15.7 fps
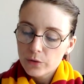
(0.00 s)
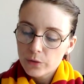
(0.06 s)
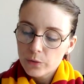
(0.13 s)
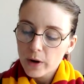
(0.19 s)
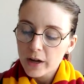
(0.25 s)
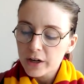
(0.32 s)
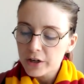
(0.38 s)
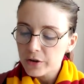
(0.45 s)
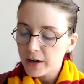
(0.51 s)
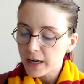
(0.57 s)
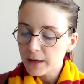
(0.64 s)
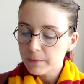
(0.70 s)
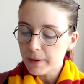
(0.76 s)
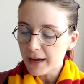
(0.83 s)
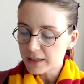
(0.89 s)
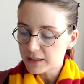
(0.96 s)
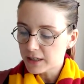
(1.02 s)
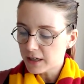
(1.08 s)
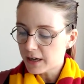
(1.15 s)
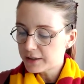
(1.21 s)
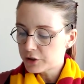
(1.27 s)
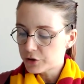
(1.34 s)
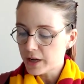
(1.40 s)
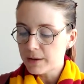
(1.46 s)
When are you getting back
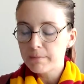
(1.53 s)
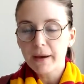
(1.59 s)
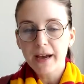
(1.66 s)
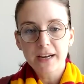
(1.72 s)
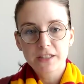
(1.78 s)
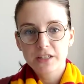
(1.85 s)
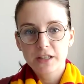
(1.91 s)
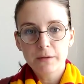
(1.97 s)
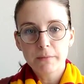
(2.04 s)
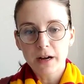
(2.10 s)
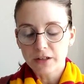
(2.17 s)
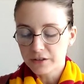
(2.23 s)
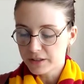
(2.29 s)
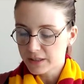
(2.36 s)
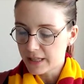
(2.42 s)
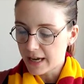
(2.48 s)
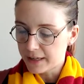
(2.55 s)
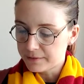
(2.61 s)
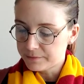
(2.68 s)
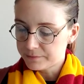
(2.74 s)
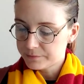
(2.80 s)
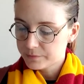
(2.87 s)
on the train back to the Muggles, then?